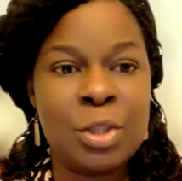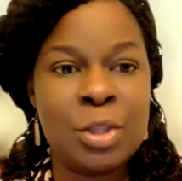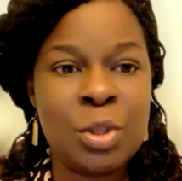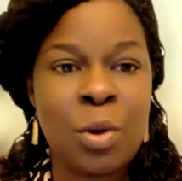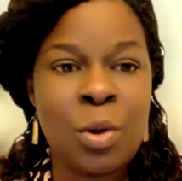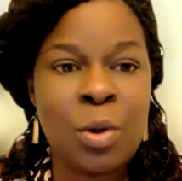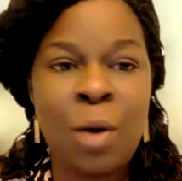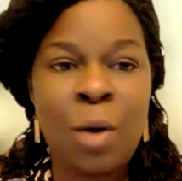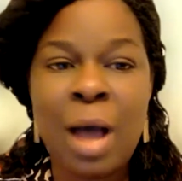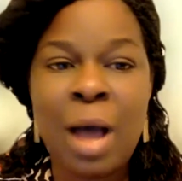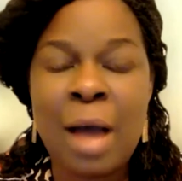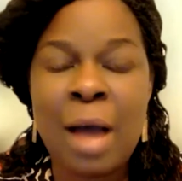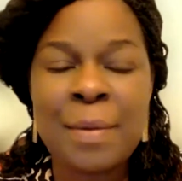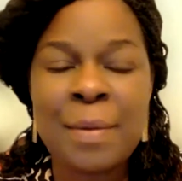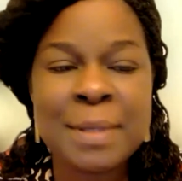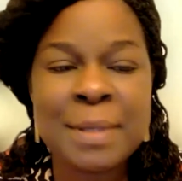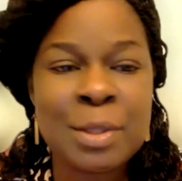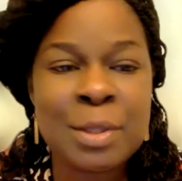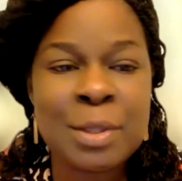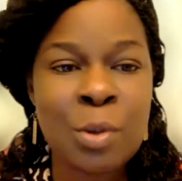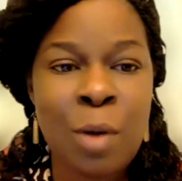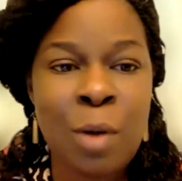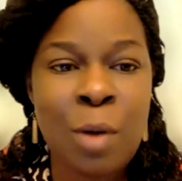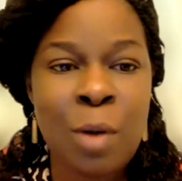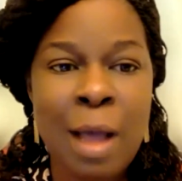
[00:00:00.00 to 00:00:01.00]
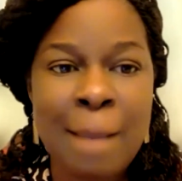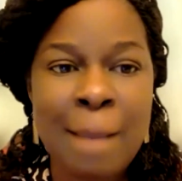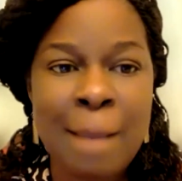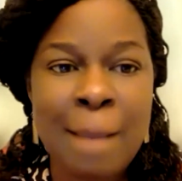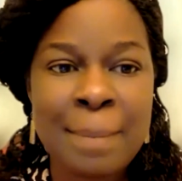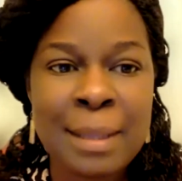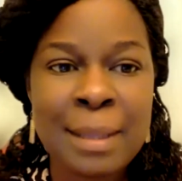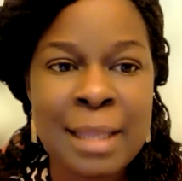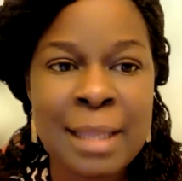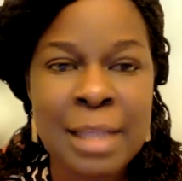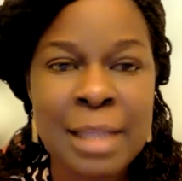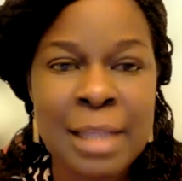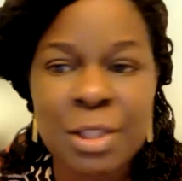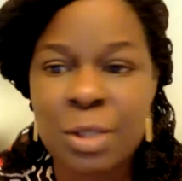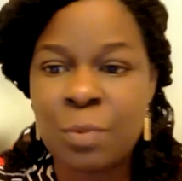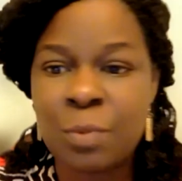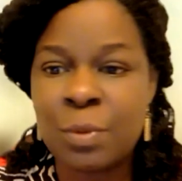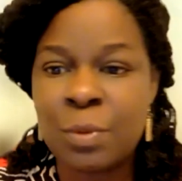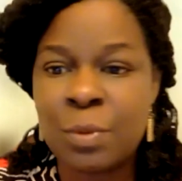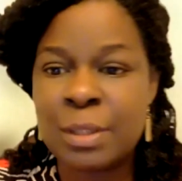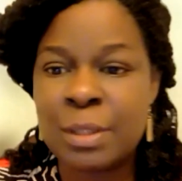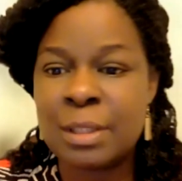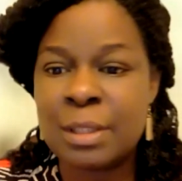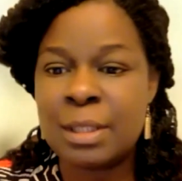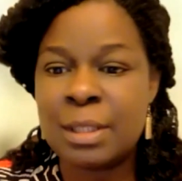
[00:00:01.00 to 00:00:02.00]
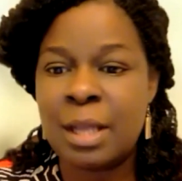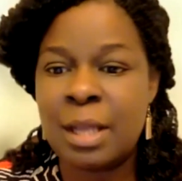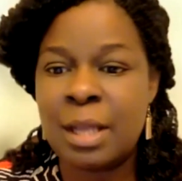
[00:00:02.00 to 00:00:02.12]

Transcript: So I was so happy that she was